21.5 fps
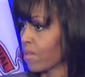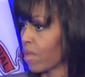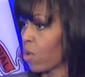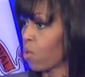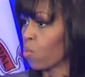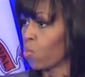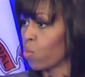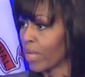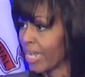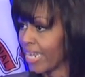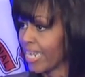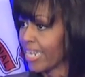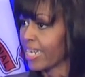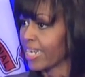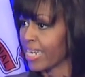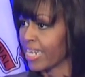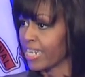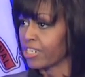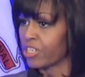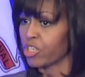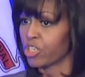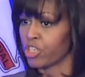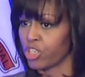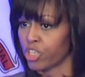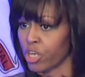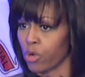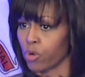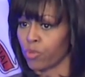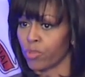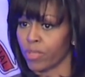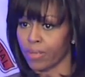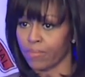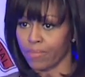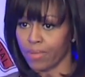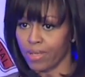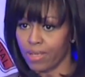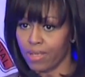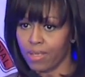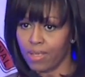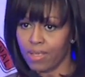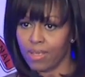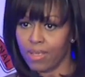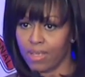We need to show them,
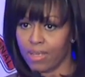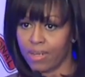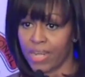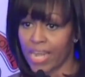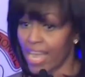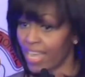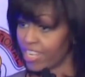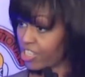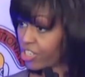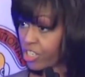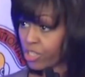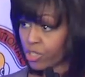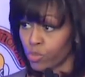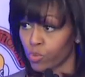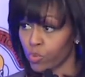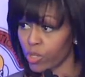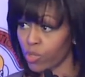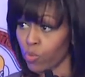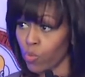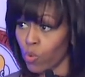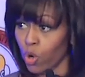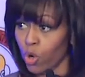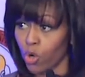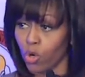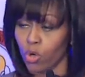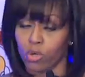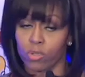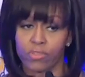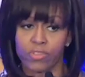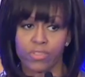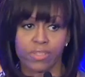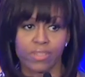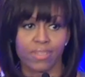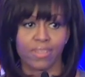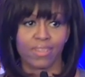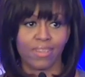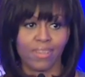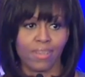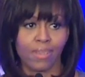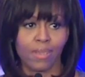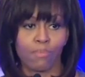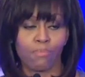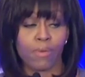not just with words,
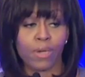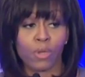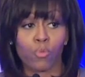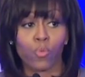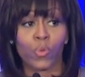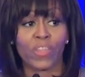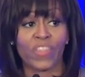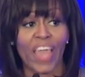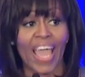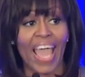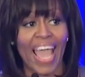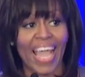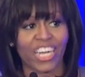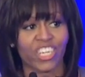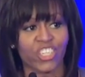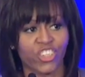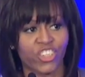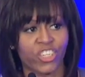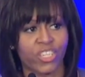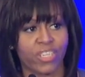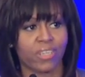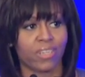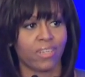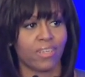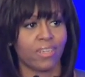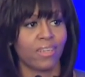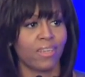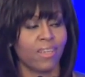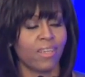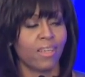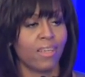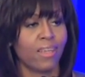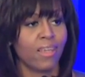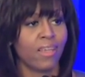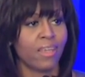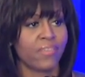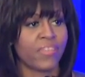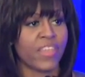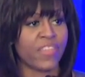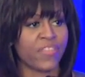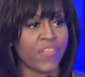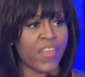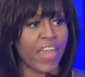but with action,
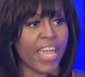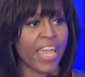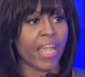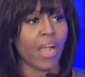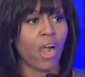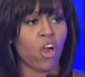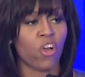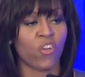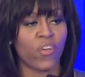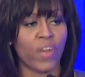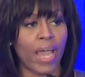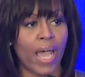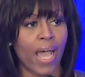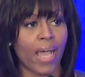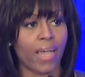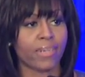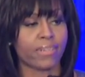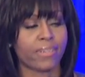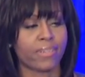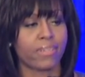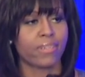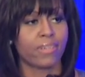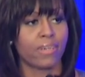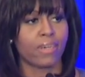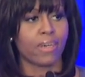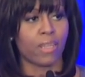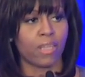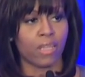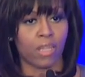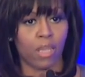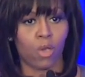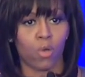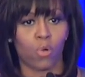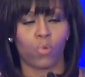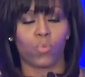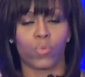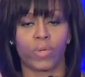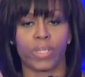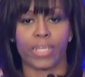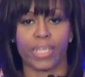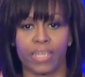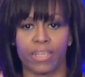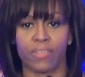that they are not
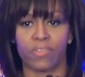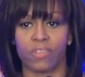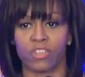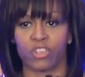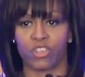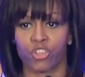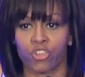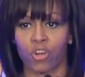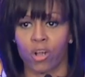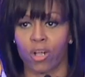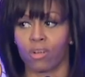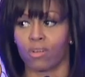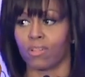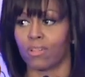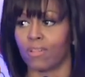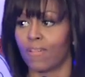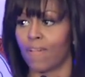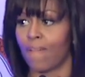alone in this struggle.